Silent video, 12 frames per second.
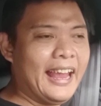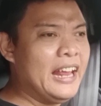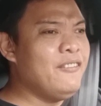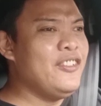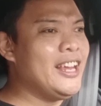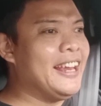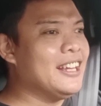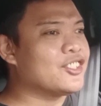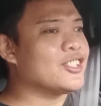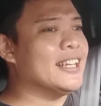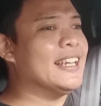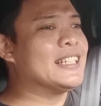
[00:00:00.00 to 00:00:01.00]

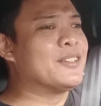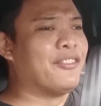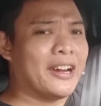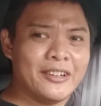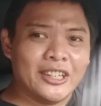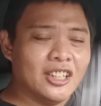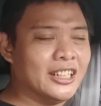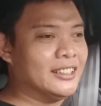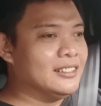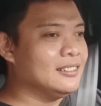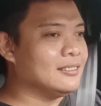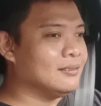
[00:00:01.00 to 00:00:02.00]
NVH is very
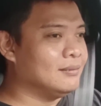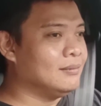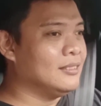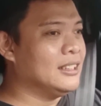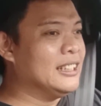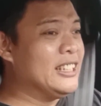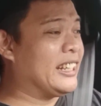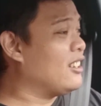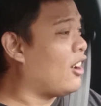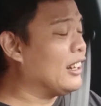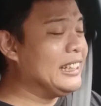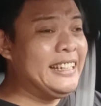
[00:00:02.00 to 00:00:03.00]
good. You
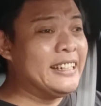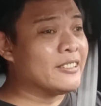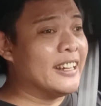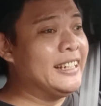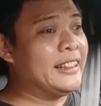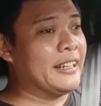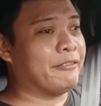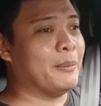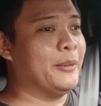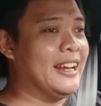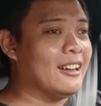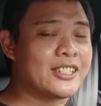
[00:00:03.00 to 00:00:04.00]
can hardly hear anything
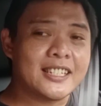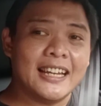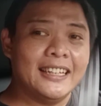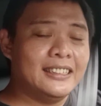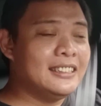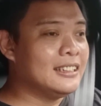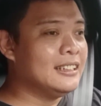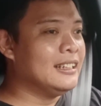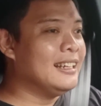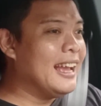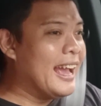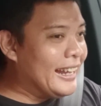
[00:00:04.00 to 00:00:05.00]
from the outside.
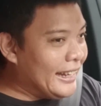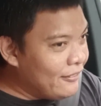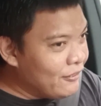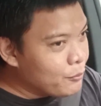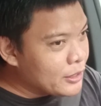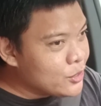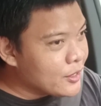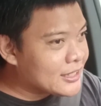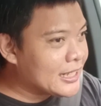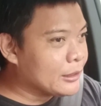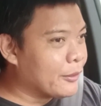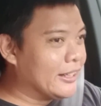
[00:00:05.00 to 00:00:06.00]
And even when you
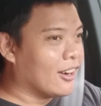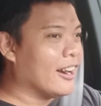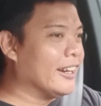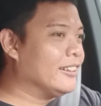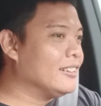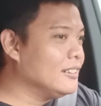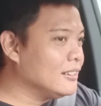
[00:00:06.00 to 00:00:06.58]
accelerate hard,